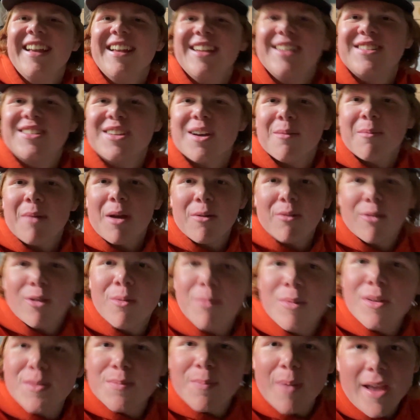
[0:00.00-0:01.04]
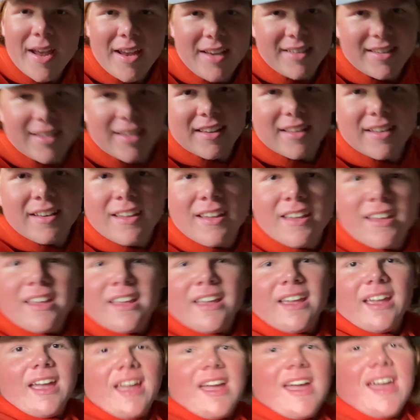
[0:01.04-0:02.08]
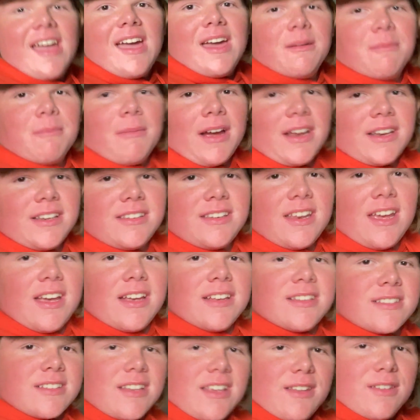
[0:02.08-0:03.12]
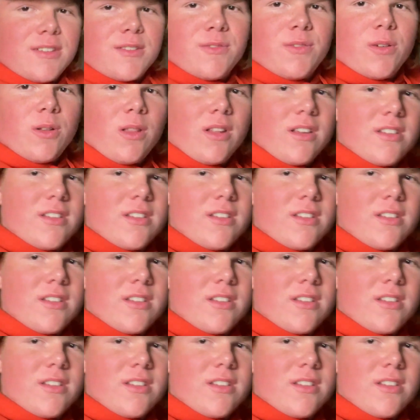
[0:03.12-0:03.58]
So my room is painted and my desk is fully